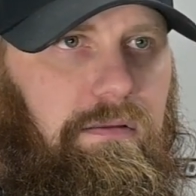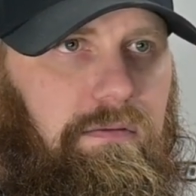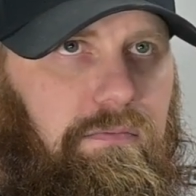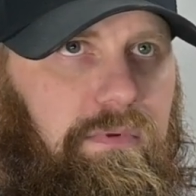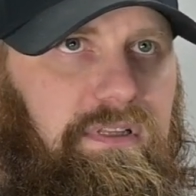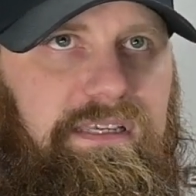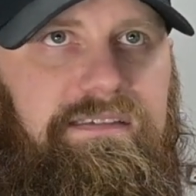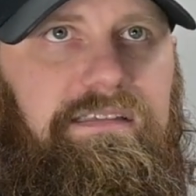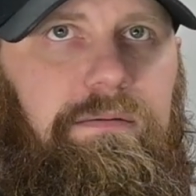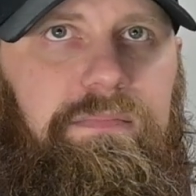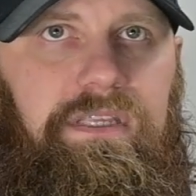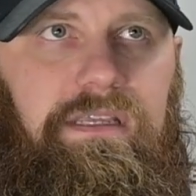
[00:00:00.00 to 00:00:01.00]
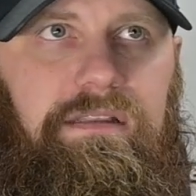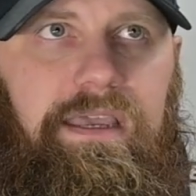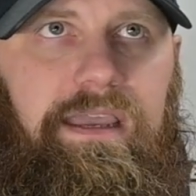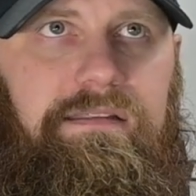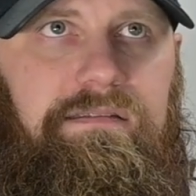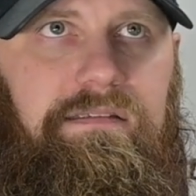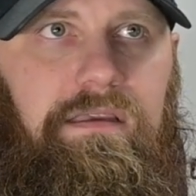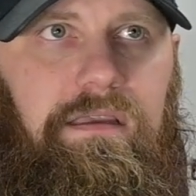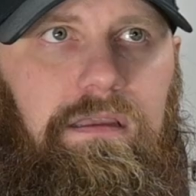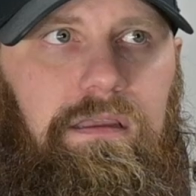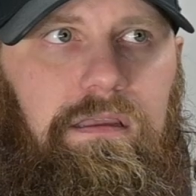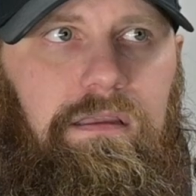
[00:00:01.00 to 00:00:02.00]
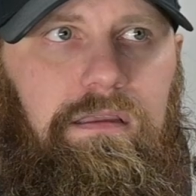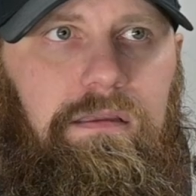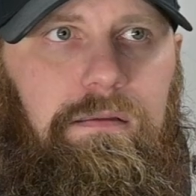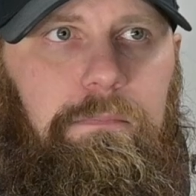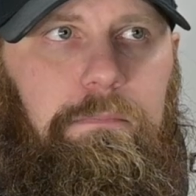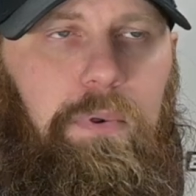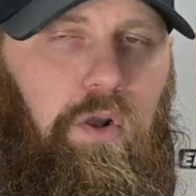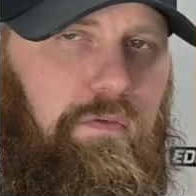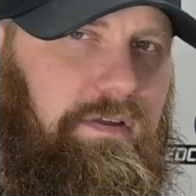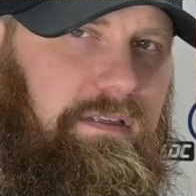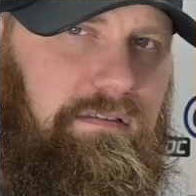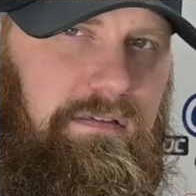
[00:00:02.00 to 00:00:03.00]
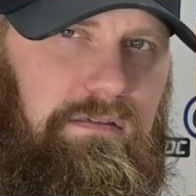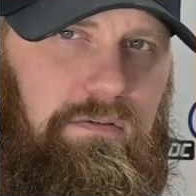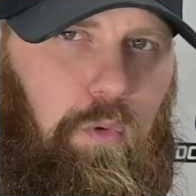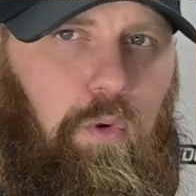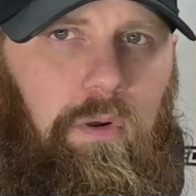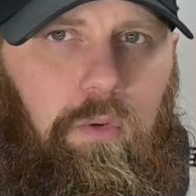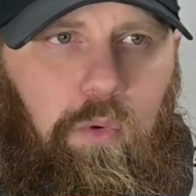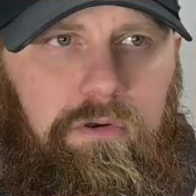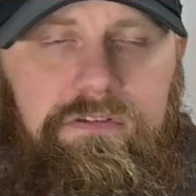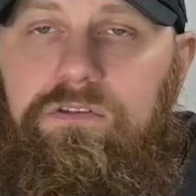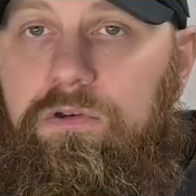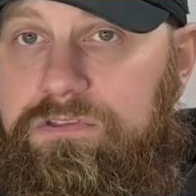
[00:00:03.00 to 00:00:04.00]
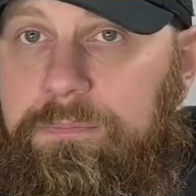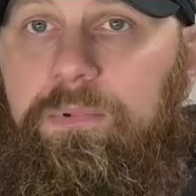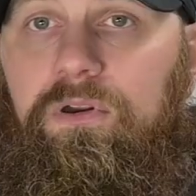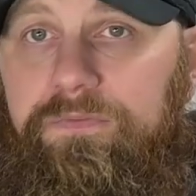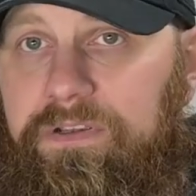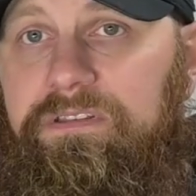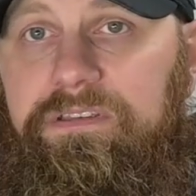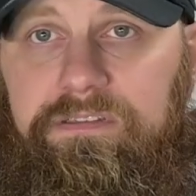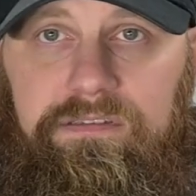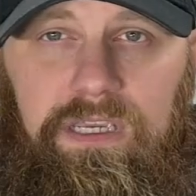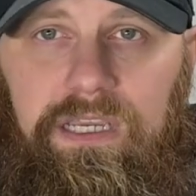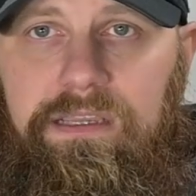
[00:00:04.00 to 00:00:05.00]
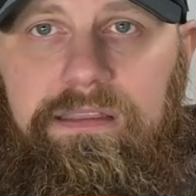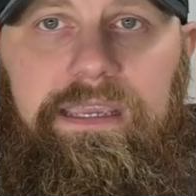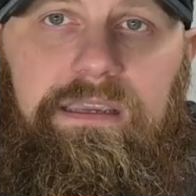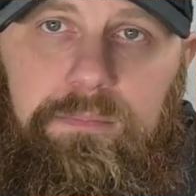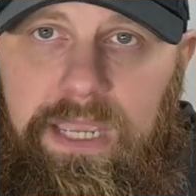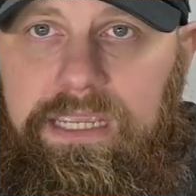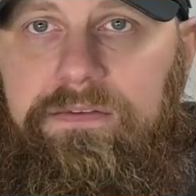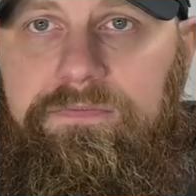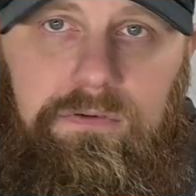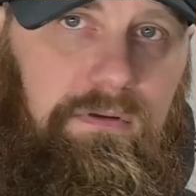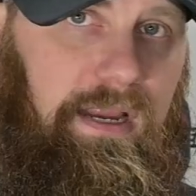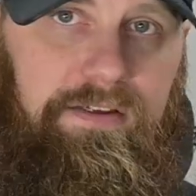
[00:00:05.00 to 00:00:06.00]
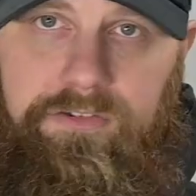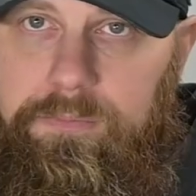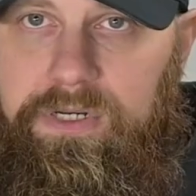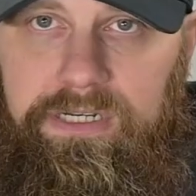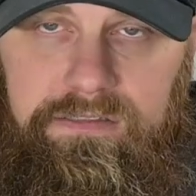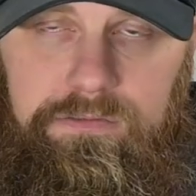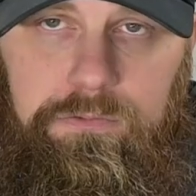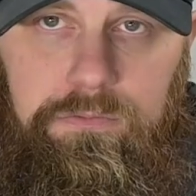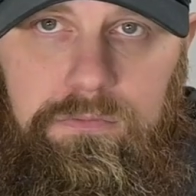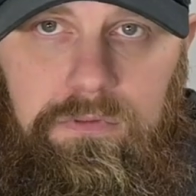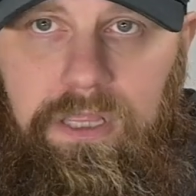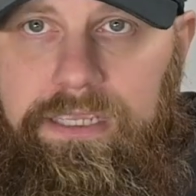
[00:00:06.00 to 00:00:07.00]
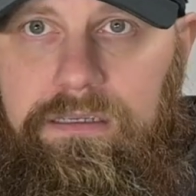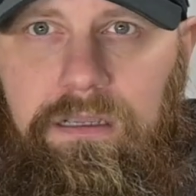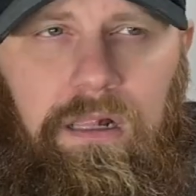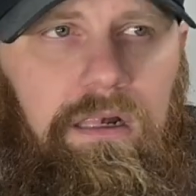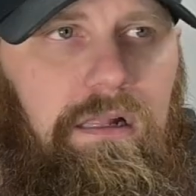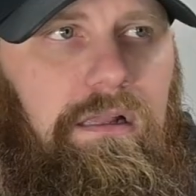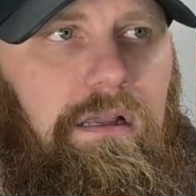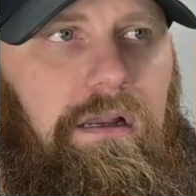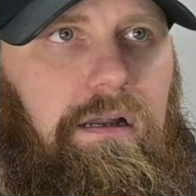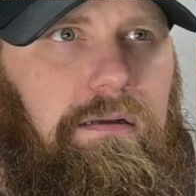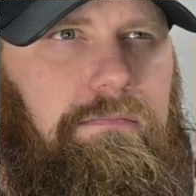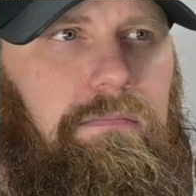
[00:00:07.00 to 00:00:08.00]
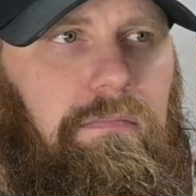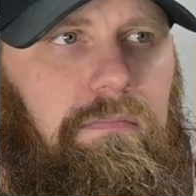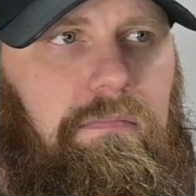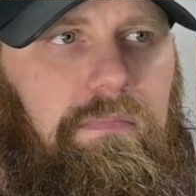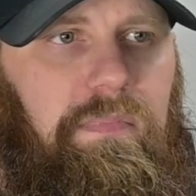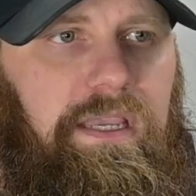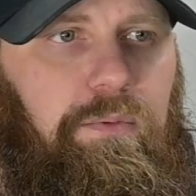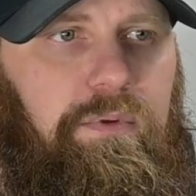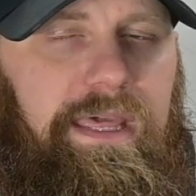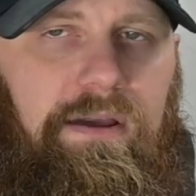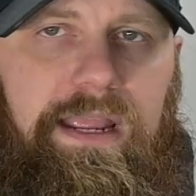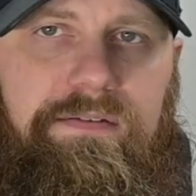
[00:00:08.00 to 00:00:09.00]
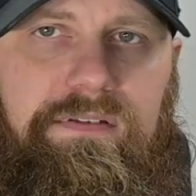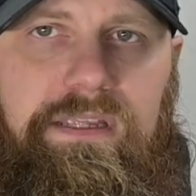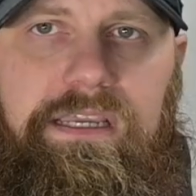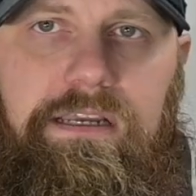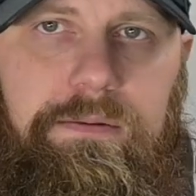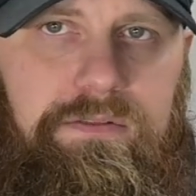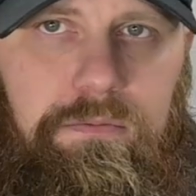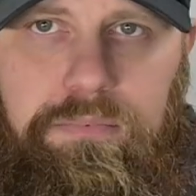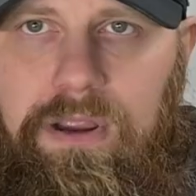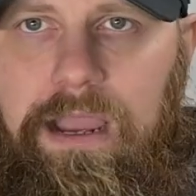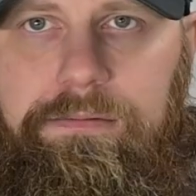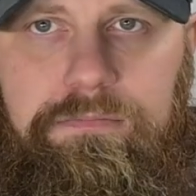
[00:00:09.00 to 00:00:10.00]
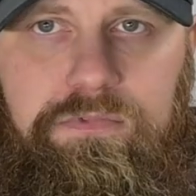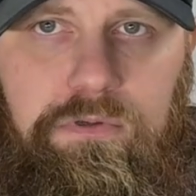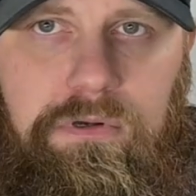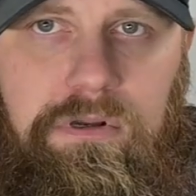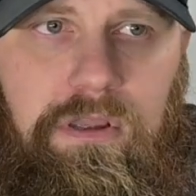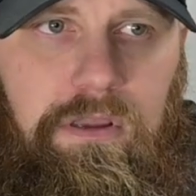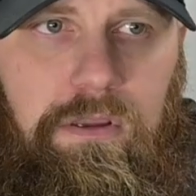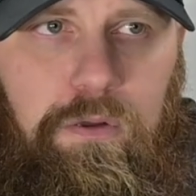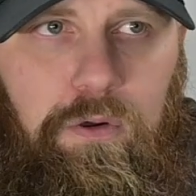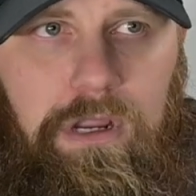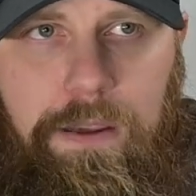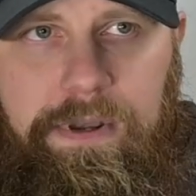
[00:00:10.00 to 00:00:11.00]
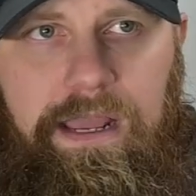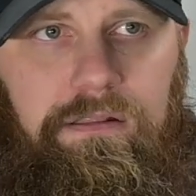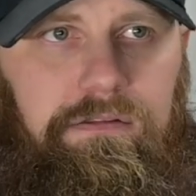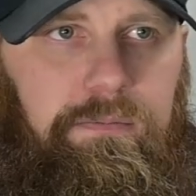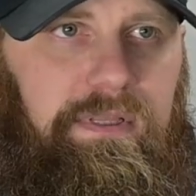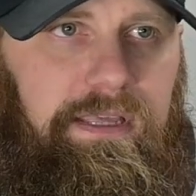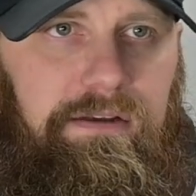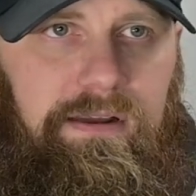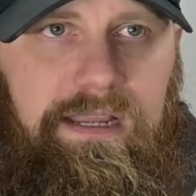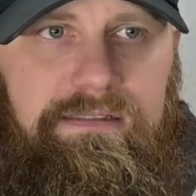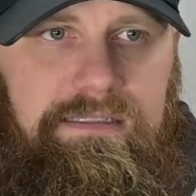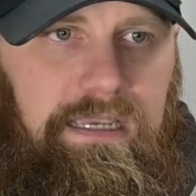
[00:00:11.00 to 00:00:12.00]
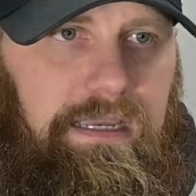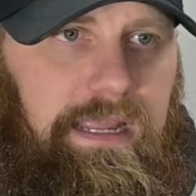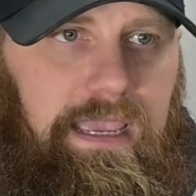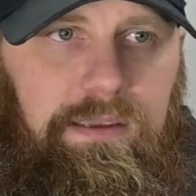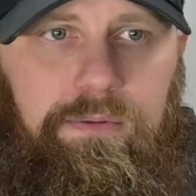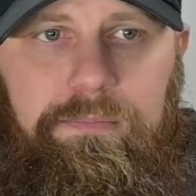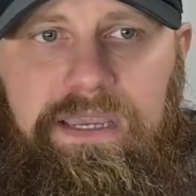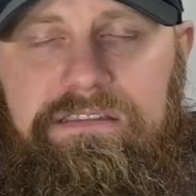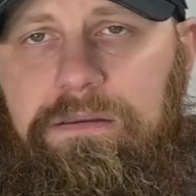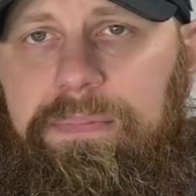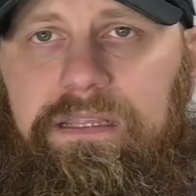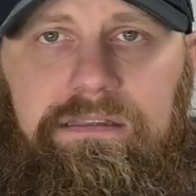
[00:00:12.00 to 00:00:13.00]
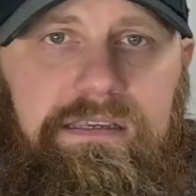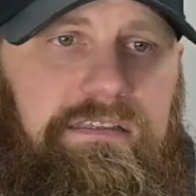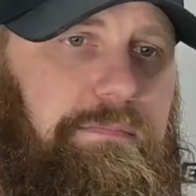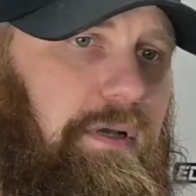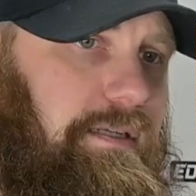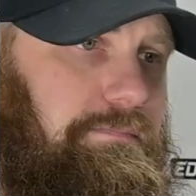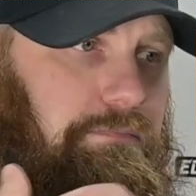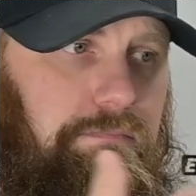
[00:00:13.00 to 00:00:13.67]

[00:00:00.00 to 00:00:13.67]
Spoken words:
release something that's perfect, or as close to perfect as they can make it for everybody to like, without having hiccups or problems, or coming out a little bit later on saying, hey, we messed up on this, but